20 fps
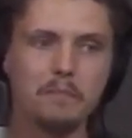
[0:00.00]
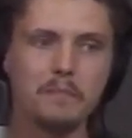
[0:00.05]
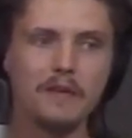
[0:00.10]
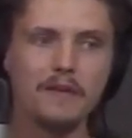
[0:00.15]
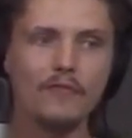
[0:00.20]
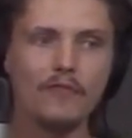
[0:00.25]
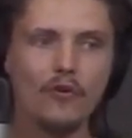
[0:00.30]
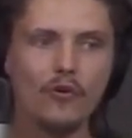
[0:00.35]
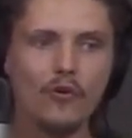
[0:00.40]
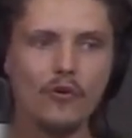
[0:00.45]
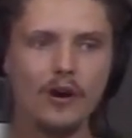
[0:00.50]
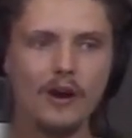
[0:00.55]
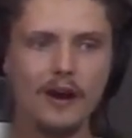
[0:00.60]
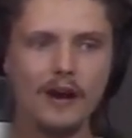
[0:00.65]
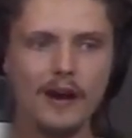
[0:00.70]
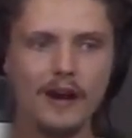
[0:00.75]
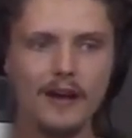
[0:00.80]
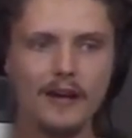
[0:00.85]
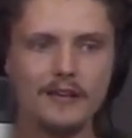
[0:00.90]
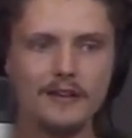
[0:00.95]
before
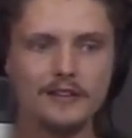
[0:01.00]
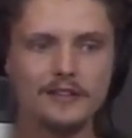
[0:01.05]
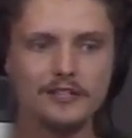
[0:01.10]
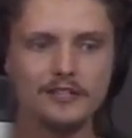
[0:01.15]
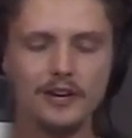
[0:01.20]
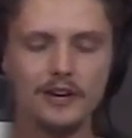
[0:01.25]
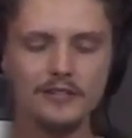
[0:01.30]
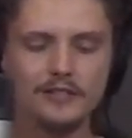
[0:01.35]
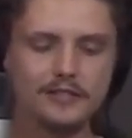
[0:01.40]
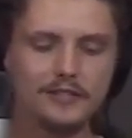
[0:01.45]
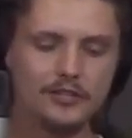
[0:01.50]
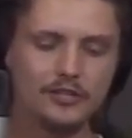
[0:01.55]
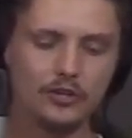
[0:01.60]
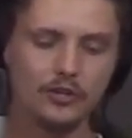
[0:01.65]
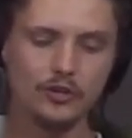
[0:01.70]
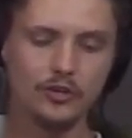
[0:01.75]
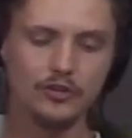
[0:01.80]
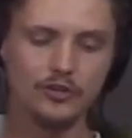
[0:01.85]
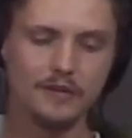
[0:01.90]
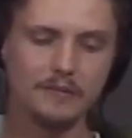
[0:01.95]
I uh, started this
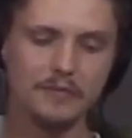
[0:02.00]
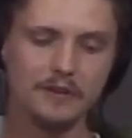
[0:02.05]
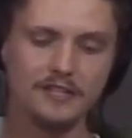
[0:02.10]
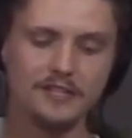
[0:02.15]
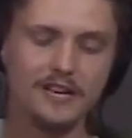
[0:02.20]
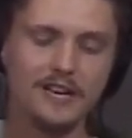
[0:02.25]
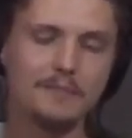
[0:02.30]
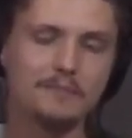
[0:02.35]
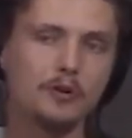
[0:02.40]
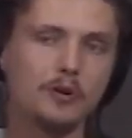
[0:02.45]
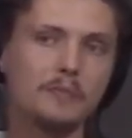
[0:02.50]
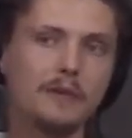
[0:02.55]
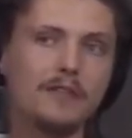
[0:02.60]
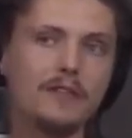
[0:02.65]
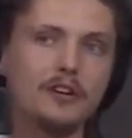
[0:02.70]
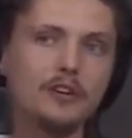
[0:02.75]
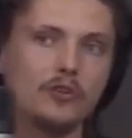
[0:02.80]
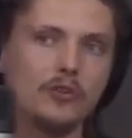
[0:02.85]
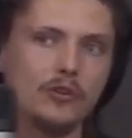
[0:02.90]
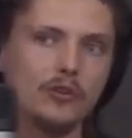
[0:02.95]
whole trip, I set up all my
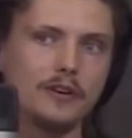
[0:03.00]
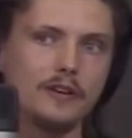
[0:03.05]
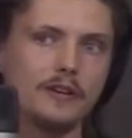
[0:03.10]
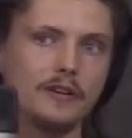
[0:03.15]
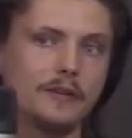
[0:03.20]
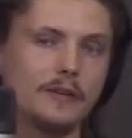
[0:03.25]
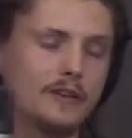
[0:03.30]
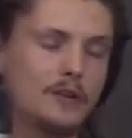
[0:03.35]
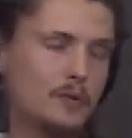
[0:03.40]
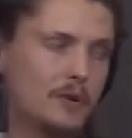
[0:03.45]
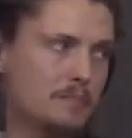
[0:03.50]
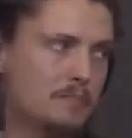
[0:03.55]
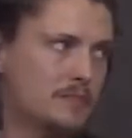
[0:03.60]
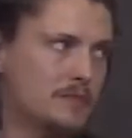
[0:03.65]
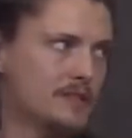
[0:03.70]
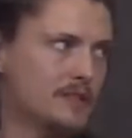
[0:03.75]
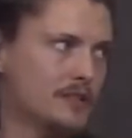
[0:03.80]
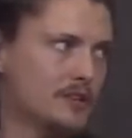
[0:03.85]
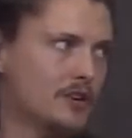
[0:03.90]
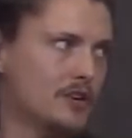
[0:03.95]
recording
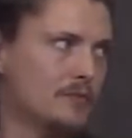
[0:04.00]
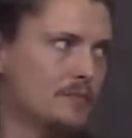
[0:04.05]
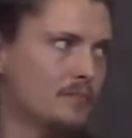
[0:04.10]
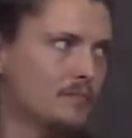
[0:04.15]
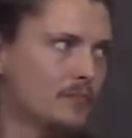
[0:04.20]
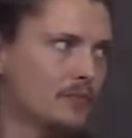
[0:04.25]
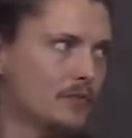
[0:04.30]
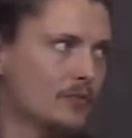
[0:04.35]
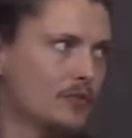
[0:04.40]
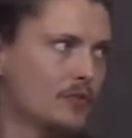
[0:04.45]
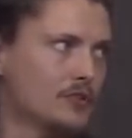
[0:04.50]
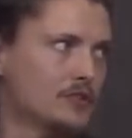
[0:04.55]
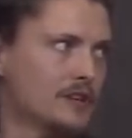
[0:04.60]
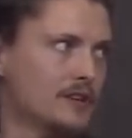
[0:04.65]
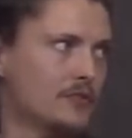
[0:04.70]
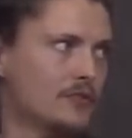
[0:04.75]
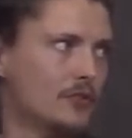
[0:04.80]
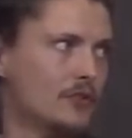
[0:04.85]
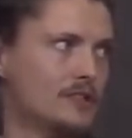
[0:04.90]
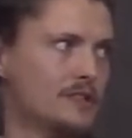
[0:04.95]
equipment at home because
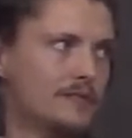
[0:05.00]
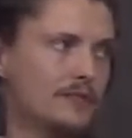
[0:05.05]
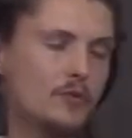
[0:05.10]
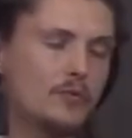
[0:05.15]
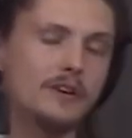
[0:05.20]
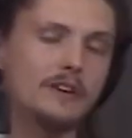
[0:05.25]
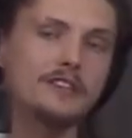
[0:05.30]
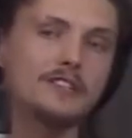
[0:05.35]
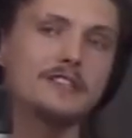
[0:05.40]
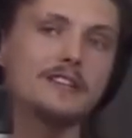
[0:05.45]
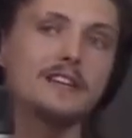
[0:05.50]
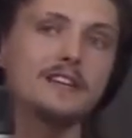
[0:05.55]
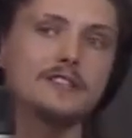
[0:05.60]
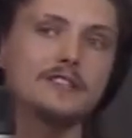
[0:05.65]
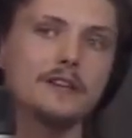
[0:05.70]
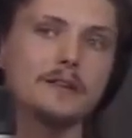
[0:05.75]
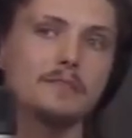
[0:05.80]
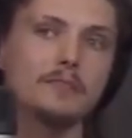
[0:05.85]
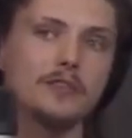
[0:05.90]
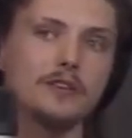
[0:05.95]
I thought if I want to say
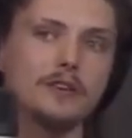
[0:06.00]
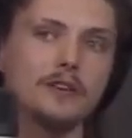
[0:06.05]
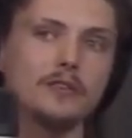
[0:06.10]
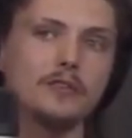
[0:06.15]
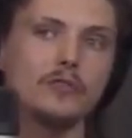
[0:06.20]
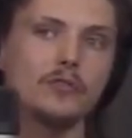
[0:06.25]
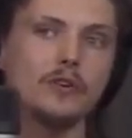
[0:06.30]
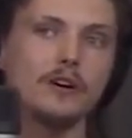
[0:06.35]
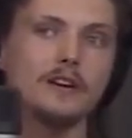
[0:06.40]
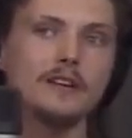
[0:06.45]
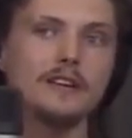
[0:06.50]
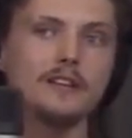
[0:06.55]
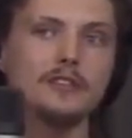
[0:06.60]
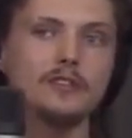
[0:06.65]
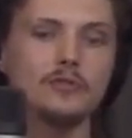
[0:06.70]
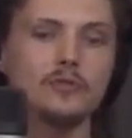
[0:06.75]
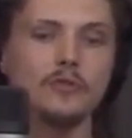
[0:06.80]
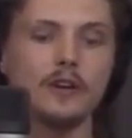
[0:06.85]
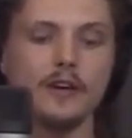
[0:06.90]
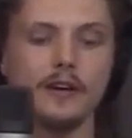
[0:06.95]
something or I
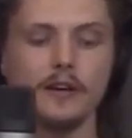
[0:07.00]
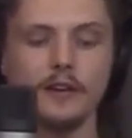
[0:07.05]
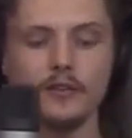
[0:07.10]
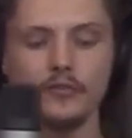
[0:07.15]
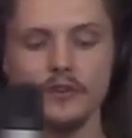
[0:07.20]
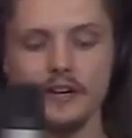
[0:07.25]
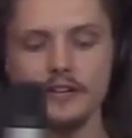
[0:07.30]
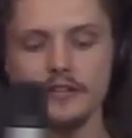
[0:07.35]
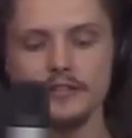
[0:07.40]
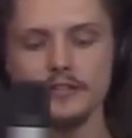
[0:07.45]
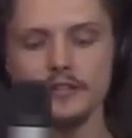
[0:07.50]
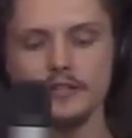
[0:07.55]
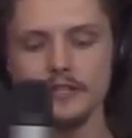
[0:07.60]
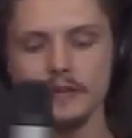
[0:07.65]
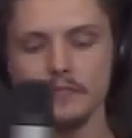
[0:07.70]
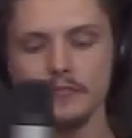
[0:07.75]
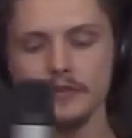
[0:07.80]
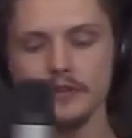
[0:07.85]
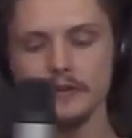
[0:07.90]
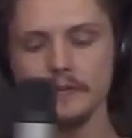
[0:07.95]
need to like register
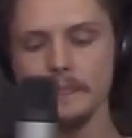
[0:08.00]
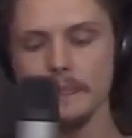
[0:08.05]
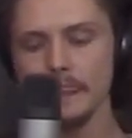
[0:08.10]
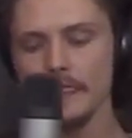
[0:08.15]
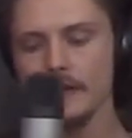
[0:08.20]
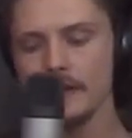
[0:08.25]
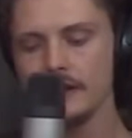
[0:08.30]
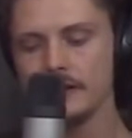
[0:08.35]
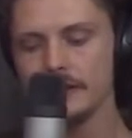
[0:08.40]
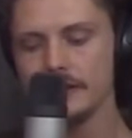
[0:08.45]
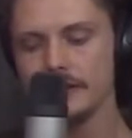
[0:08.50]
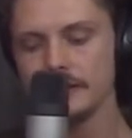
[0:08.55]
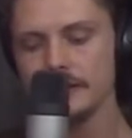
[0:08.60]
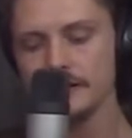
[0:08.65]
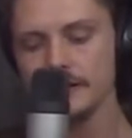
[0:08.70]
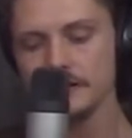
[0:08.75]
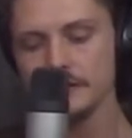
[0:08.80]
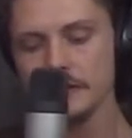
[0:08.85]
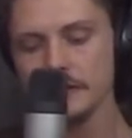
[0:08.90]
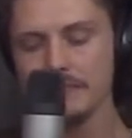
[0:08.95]
something, then
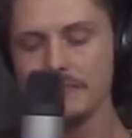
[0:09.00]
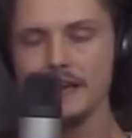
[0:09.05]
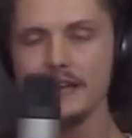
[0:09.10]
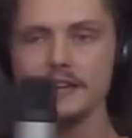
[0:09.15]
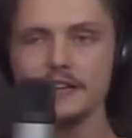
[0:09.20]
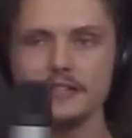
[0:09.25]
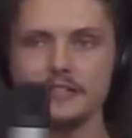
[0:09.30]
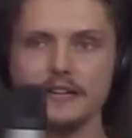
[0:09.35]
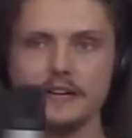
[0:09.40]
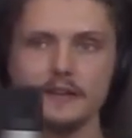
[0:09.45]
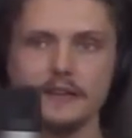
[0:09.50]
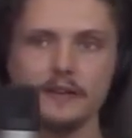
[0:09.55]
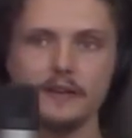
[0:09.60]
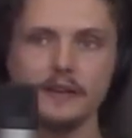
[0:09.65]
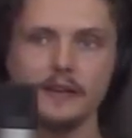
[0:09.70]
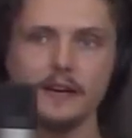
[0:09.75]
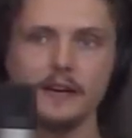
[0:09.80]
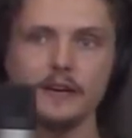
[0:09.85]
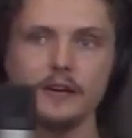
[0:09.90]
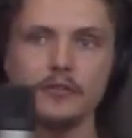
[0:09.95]
at least my mic is standing
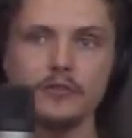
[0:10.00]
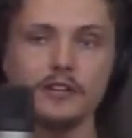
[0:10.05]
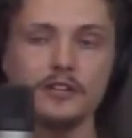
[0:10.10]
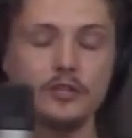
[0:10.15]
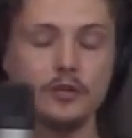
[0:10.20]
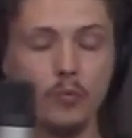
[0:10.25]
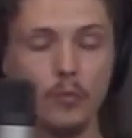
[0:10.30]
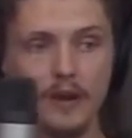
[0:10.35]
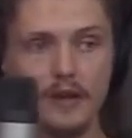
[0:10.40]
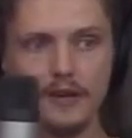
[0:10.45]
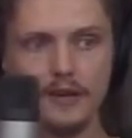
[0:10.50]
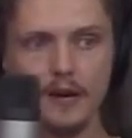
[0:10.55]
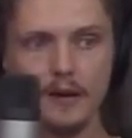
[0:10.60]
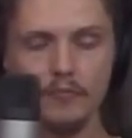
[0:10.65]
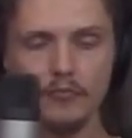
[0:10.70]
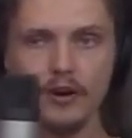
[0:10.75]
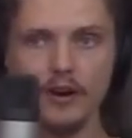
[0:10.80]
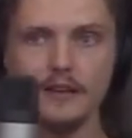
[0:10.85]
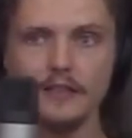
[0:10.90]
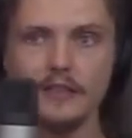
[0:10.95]
there. I don't need to wake
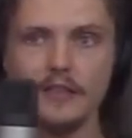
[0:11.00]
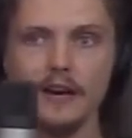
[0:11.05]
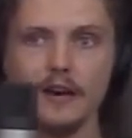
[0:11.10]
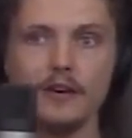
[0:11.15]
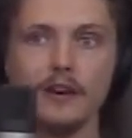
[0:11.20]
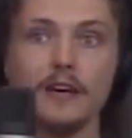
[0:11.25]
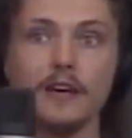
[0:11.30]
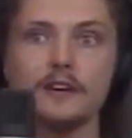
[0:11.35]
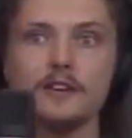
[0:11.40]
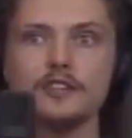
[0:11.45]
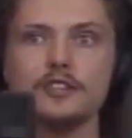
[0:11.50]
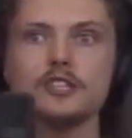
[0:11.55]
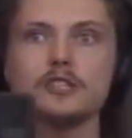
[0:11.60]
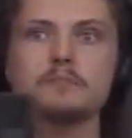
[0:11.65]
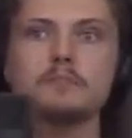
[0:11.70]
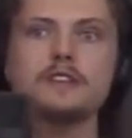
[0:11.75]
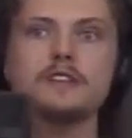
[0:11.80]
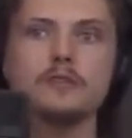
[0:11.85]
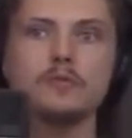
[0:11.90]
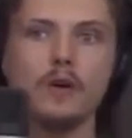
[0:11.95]
up, write down. I can just
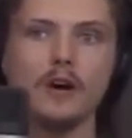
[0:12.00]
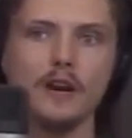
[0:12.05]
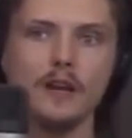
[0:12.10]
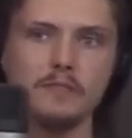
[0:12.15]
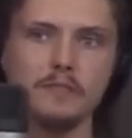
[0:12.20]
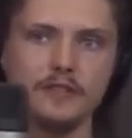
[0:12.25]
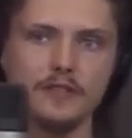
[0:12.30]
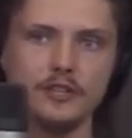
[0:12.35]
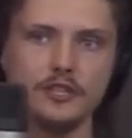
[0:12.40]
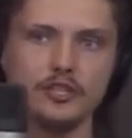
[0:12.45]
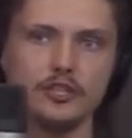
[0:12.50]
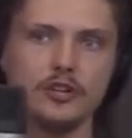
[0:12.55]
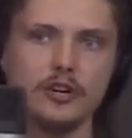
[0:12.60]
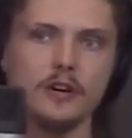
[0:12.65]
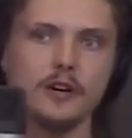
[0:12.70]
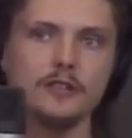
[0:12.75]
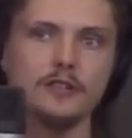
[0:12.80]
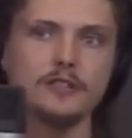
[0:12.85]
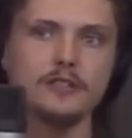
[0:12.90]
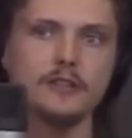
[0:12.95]
speak while I'm in this
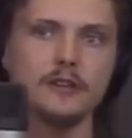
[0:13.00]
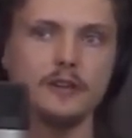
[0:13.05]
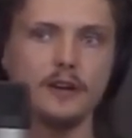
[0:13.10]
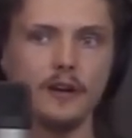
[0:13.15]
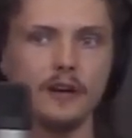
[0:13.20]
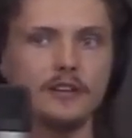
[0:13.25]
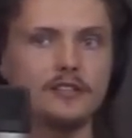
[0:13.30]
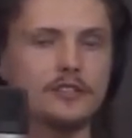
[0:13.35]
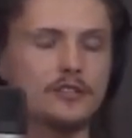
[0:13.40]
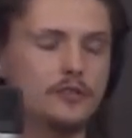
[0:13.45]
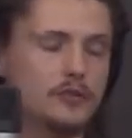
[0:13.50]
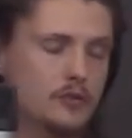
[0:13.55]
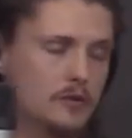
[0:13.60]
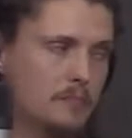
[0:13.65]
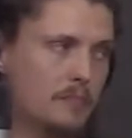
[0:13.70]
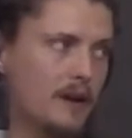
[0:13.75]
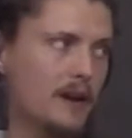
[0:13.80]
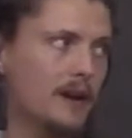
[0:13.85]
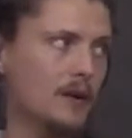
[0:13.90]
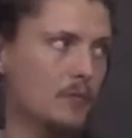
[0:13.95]
trance and I'll listen to
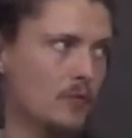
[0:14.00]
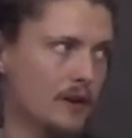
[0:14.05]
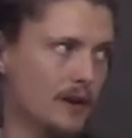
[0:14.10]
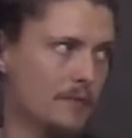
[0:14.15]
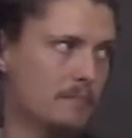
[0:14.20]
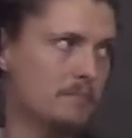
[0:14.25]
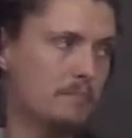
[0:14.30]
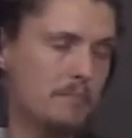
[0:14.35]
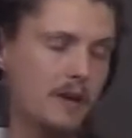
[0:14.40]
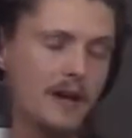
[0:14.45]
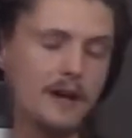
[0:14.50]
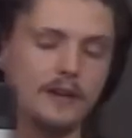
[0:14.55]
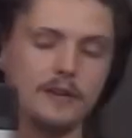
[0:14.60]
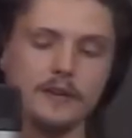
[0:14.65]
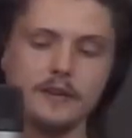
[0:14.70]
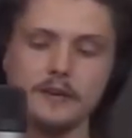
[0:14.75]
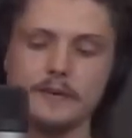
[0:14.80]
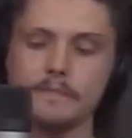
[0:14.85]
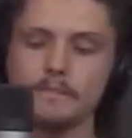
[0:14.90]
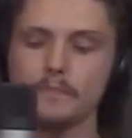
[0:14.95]
it back when I'm back
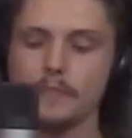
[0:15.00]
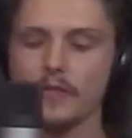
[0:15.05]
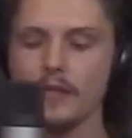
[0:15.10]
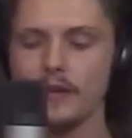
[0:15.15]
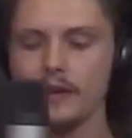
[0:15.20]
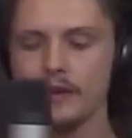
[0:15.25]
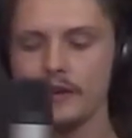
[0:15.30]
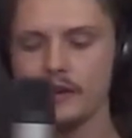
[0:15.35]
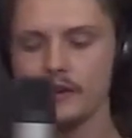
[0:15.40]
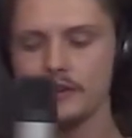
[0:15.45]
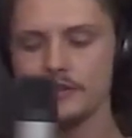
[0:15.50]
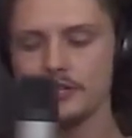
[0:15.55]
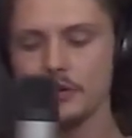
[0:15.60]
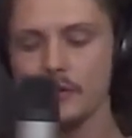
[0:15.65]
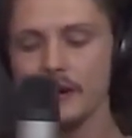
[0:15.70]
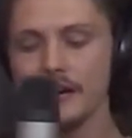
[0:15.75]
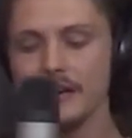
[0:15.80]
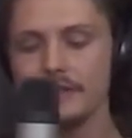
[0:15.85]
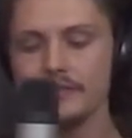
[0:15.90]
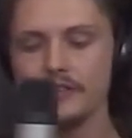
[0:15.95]
here.
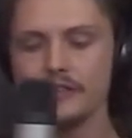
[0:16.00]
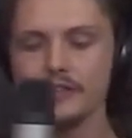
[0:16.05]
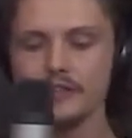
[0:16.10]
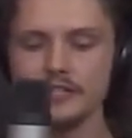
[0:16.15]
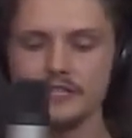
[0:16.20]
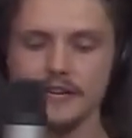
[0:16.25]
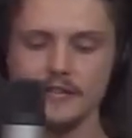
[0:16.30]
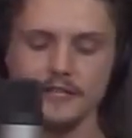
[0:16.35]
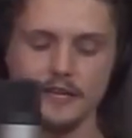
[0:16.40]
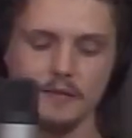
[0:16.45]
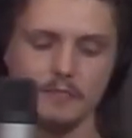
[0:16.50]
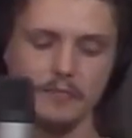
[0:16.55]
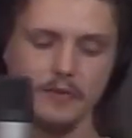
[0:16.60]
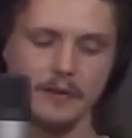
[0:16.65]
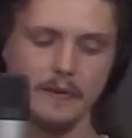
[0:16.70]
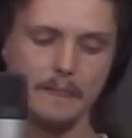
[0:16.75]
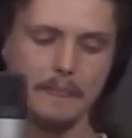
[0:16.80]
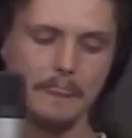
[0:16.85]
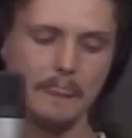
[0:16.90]
So I had everything set up.